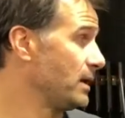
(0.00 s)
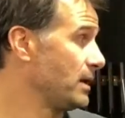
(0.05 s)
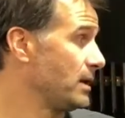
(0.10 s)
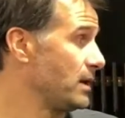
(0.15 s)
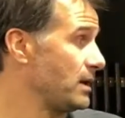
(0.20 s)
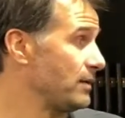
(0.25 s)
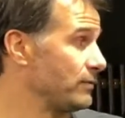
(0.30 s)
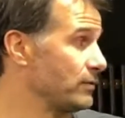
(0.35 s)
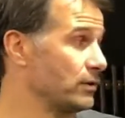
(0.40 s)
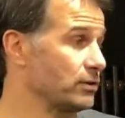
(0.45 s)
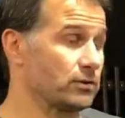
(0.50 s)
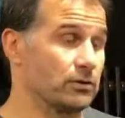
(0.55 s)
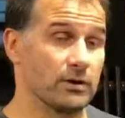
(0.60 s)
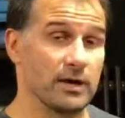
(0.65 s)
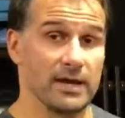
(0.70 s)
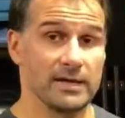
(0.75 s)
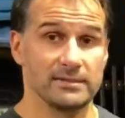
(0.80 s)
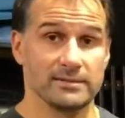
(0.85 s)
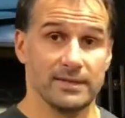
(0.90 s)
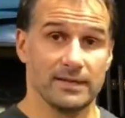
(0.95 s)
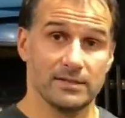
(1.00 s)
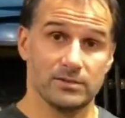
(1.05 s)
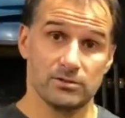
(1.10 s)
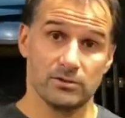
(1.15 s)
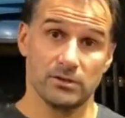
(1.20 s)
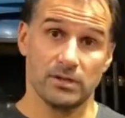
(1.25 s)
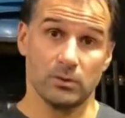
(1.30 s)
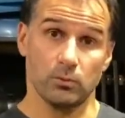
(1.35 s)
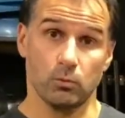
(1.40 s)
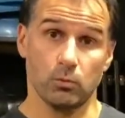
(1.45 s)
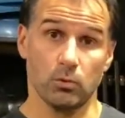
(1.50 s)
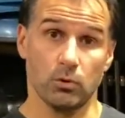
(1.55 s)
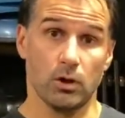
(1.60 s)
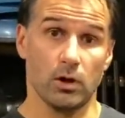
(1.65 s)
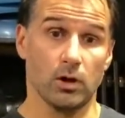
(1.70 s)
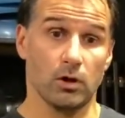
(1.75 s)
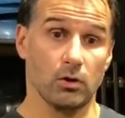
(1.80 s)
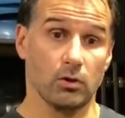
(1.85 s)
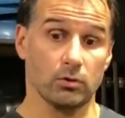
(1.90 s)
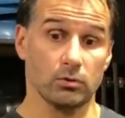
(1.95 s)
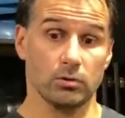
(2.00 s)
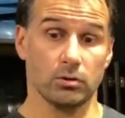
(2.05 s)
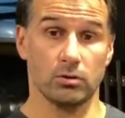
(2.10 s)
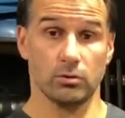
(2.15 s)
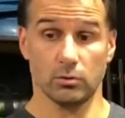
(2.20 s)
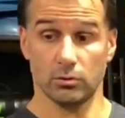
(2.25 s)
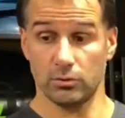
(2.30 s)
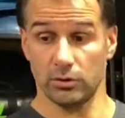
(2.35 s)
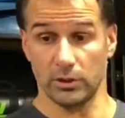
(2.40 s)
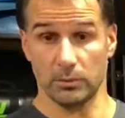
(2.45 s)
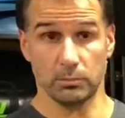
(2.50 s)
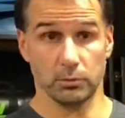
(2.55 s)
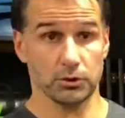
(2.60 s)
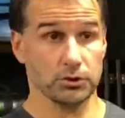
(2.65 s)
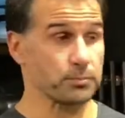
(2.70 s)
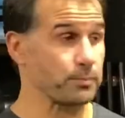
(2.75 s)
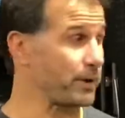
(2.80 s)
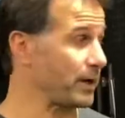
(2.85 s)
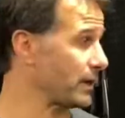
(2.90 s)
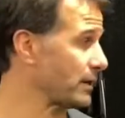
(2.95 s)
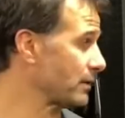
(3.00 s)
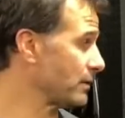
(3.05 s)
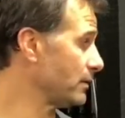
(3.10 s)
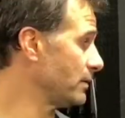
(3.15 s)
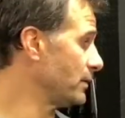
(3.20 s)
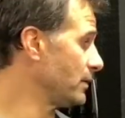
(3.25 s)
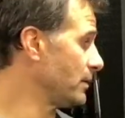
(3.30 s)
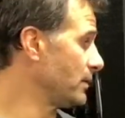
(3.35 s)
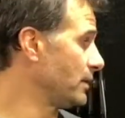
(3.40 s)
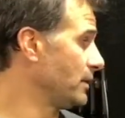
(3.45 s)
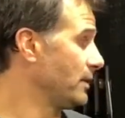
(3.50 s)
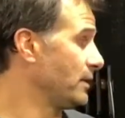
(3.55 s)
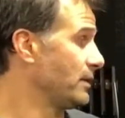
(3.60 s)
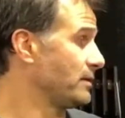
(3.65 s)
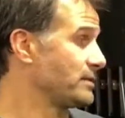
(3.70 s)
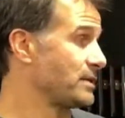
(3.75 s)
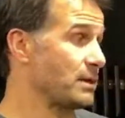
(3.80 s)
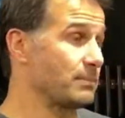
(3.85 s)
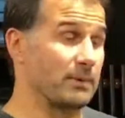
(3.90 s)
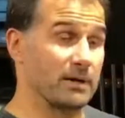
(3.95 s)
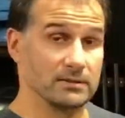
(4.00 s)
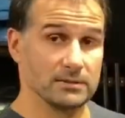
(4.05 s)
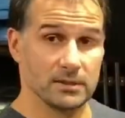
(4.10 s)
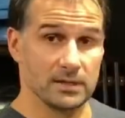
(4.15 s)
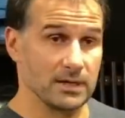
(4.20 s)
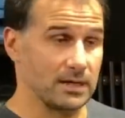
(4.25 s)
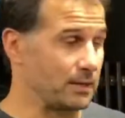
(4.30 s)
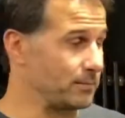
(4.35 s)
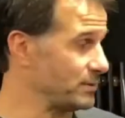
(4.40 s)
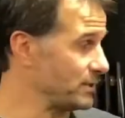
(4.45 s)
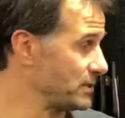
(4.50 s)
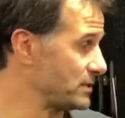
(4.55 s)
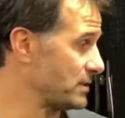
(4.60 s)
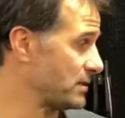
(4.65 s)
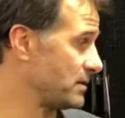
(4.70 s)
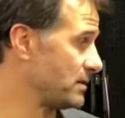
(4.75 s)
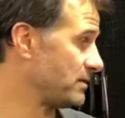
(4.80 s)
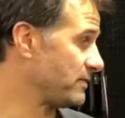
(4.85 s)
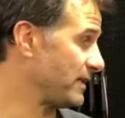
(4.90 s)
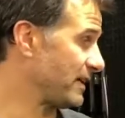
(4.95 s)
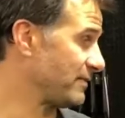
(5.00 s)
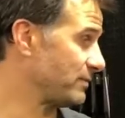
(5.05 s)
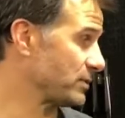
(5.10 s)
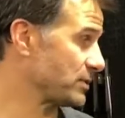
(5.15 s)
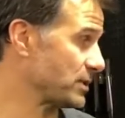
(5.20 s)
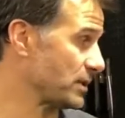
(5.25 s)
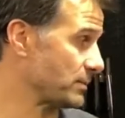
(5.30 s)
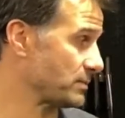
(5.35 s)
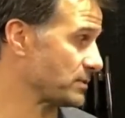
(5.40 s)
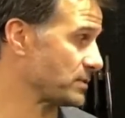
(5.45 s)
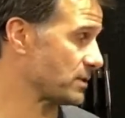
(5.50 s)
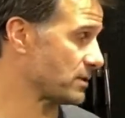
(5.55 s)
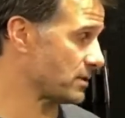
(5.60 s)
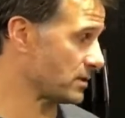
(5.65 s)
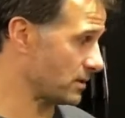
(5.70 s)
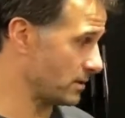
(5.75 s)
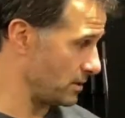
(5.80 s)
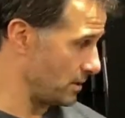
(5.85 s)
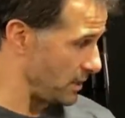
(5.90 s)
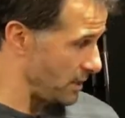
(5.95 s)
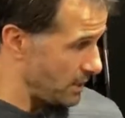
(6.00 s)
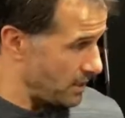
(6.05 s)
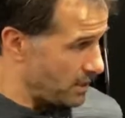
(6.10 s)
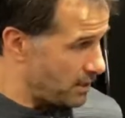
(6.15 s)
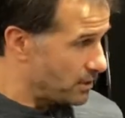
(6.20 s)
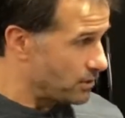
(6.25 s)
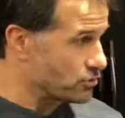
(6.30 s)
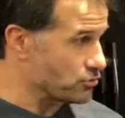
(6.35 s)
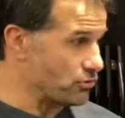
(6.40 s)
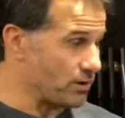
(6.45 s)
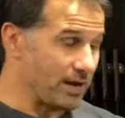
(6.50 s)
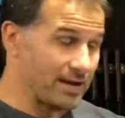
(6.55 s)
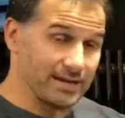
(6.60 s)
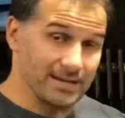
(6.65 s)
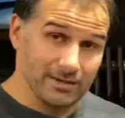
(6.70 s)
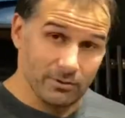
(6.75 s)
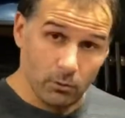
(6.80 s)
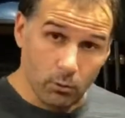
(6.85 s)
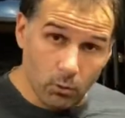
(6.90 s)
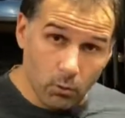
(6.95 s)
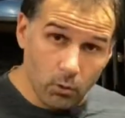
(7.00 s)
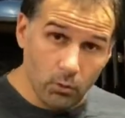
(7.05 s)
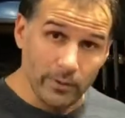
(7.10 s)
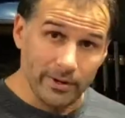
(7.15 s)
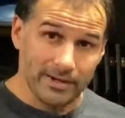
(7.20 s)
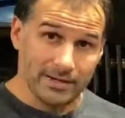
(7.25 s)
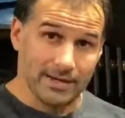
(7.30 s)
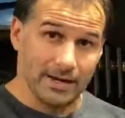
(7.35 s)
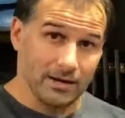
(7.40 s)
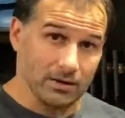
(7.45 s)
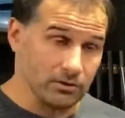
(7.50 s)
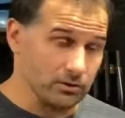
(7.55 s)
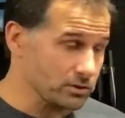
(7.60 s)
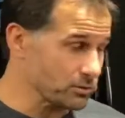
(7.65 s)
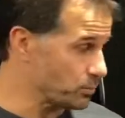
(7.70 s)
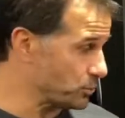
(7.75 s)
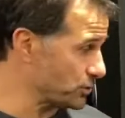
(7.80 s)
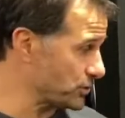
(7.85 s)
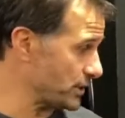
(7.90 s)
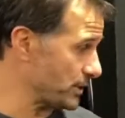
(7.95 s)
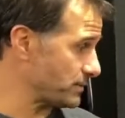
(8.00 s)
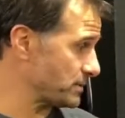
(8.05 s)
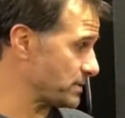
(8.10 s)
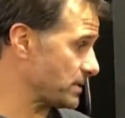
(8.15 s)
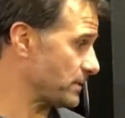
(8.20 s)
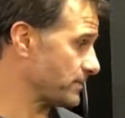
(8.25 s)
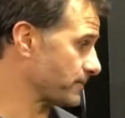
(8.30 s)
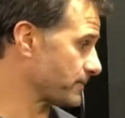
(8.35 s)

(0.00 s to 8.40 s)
If you're not doing handstands, do that wall hold or do that pushback. 10 mountain climbers, 5 push-ups. Try and get all the way down on those push-ups.